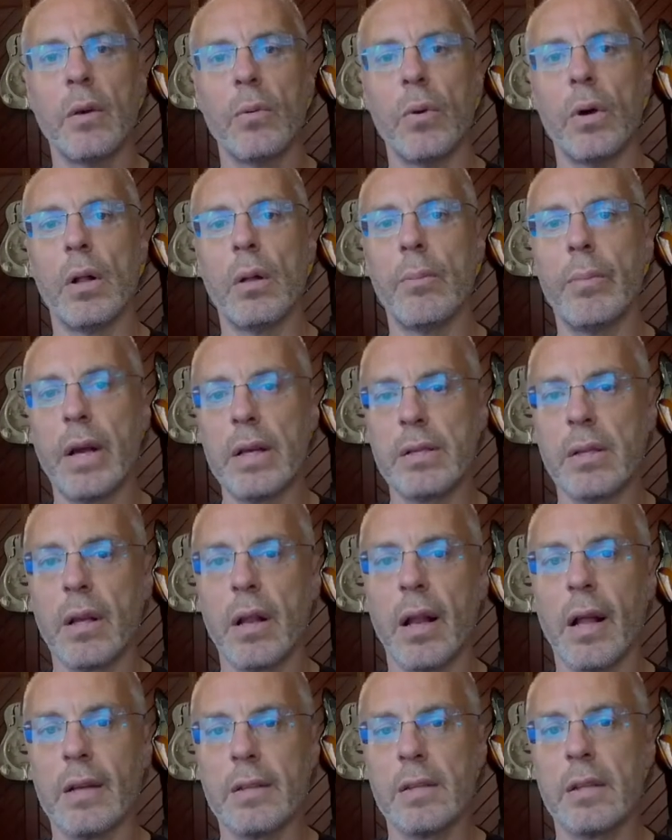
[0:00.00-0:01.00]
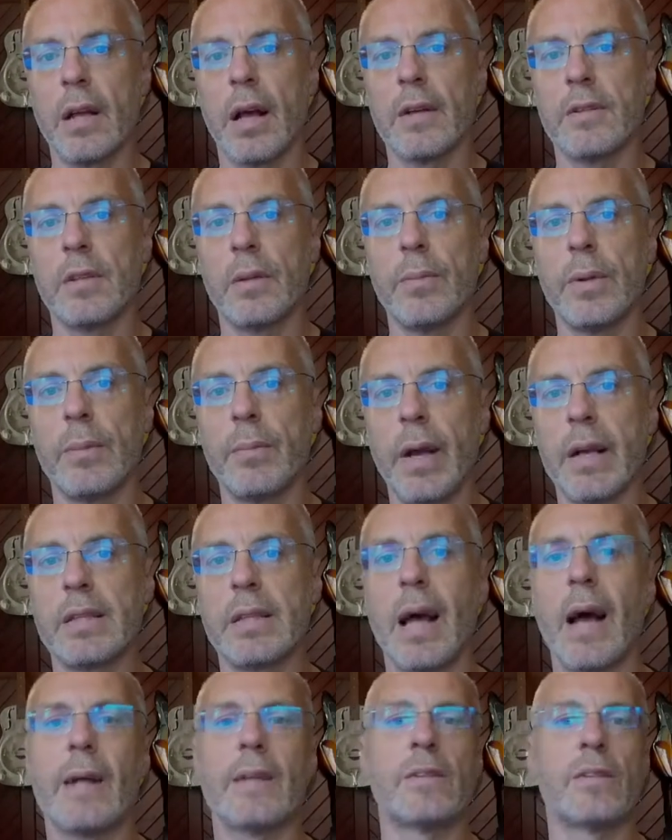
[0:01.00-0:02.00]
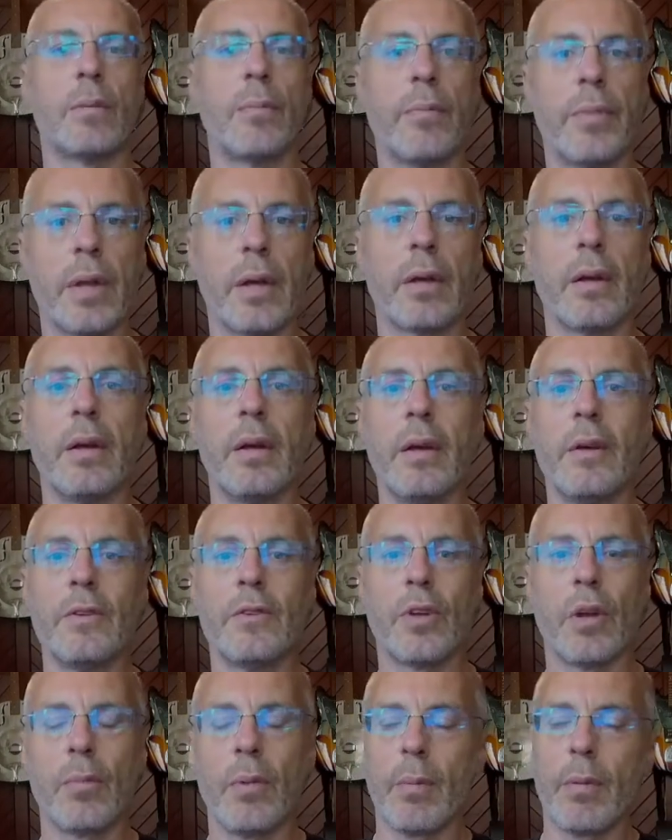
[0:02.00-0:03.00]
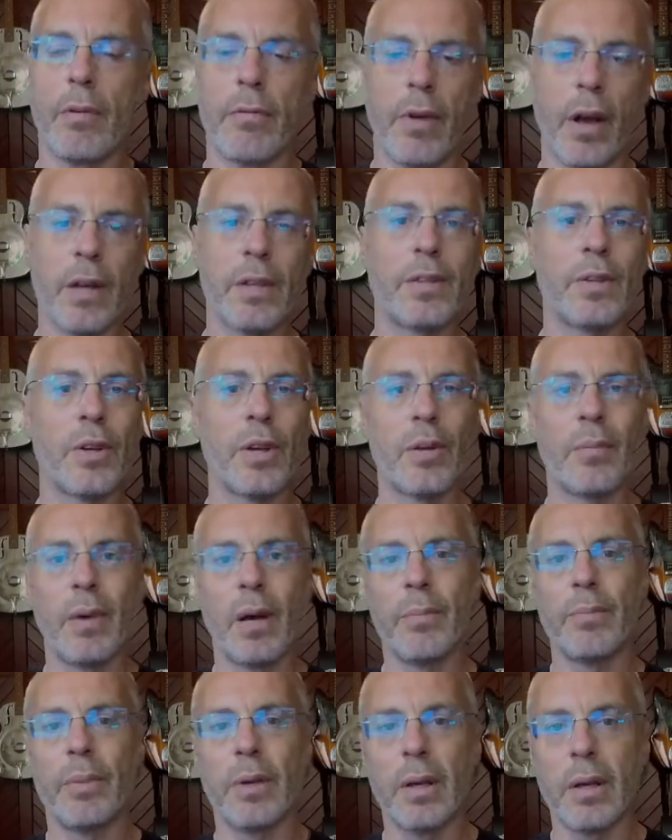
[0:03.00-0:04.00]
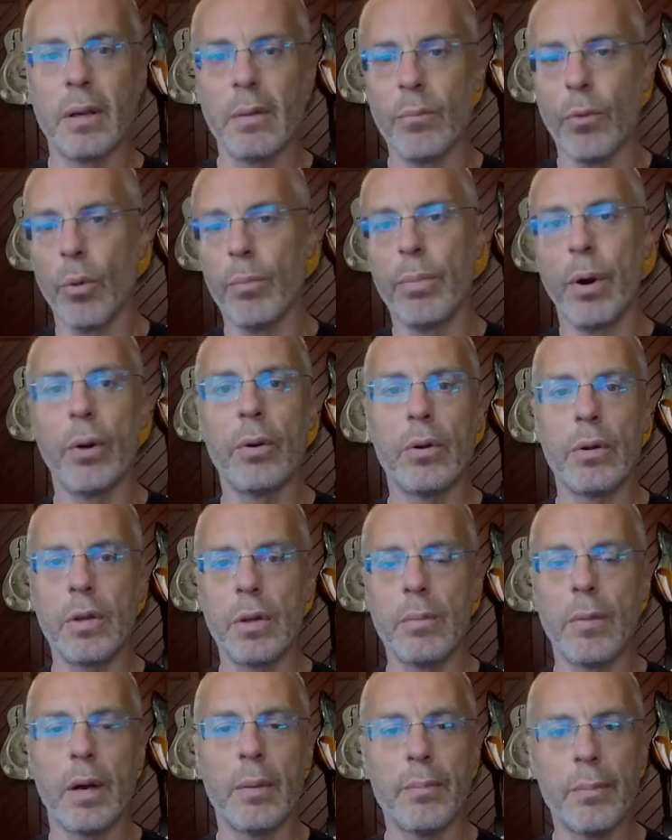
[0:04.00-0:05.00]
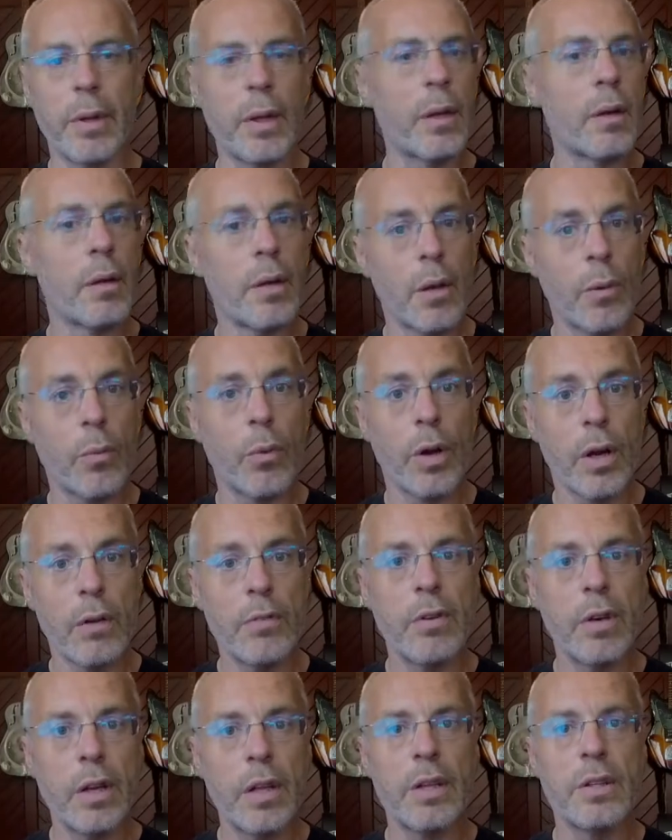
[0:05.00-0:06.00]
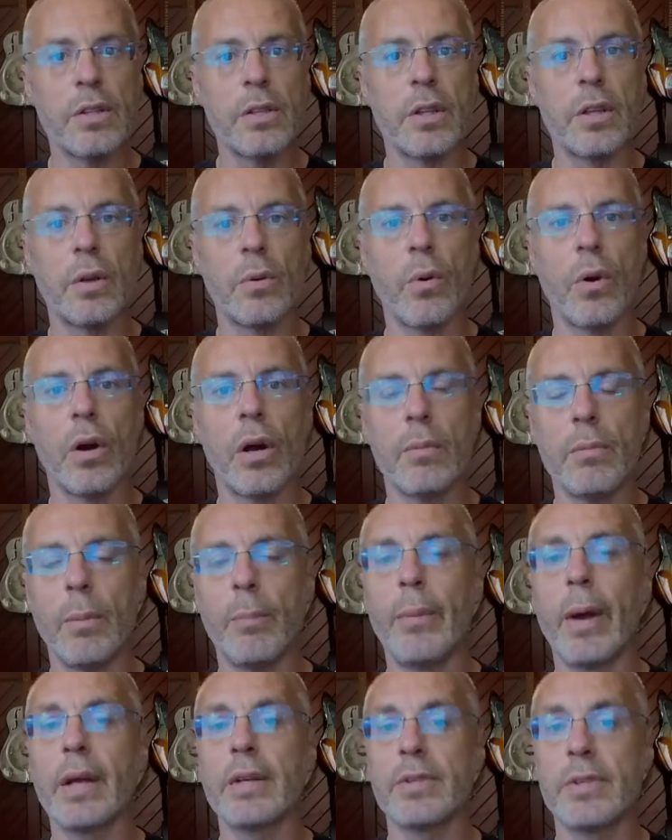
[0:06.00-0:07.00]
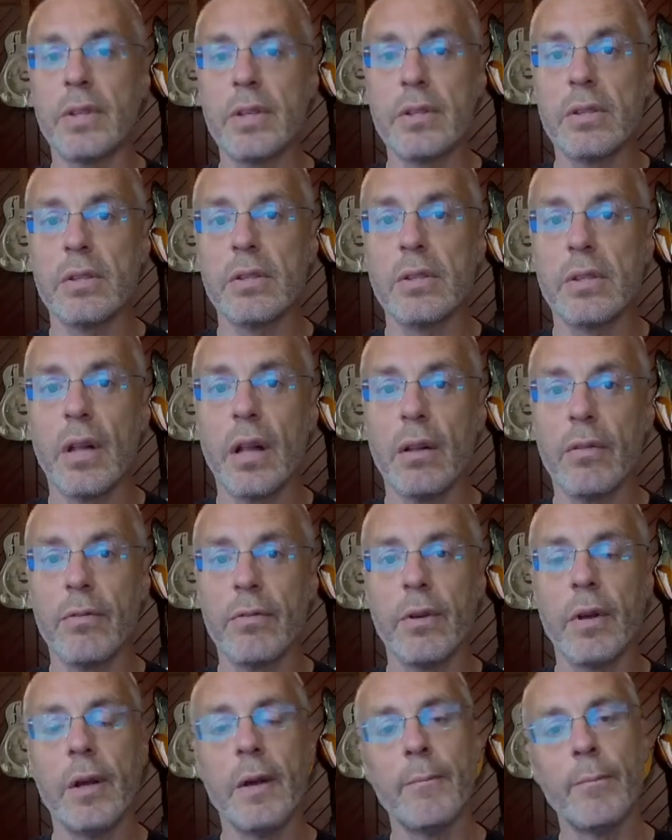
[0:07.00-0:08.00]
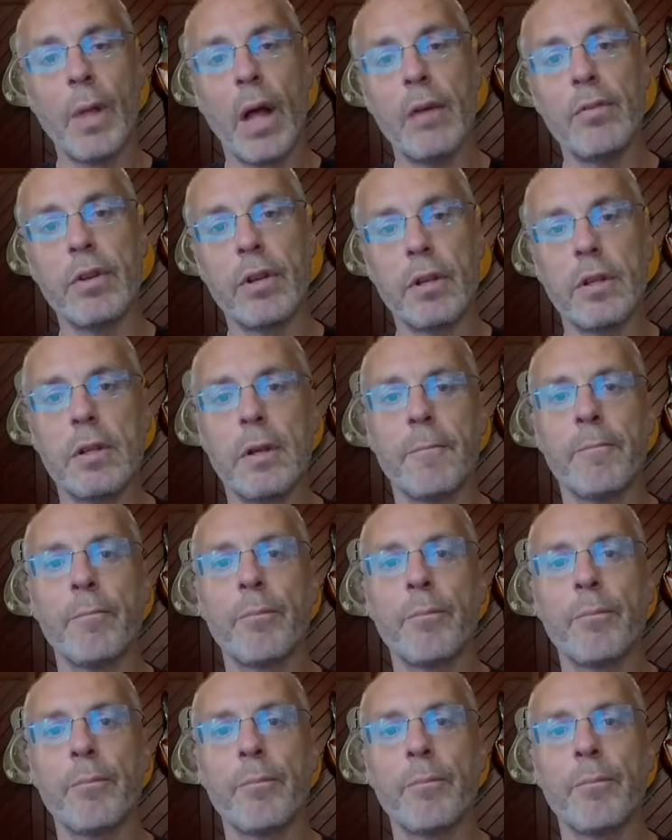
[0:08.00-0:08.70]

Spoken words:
Well, best in class has to be best at something. So you might be faster, you might be more potent, you might be, whatever it is that you are, but best isn't self-evident.